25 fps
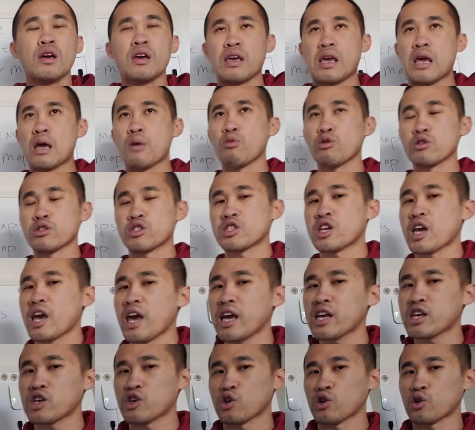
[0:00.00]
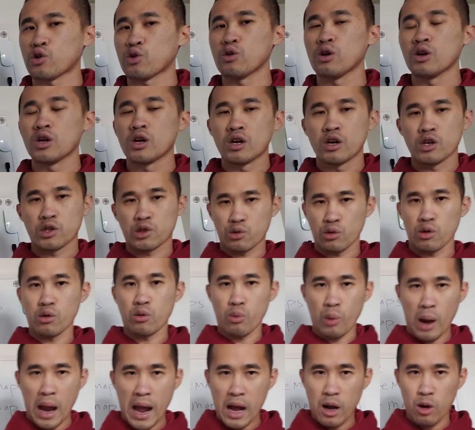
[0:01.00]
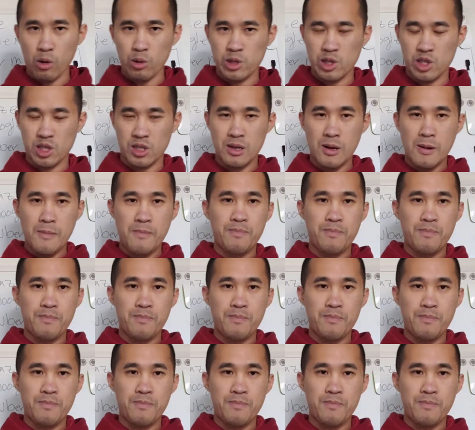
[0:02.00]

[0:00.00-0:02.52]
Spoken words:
it would take you through routes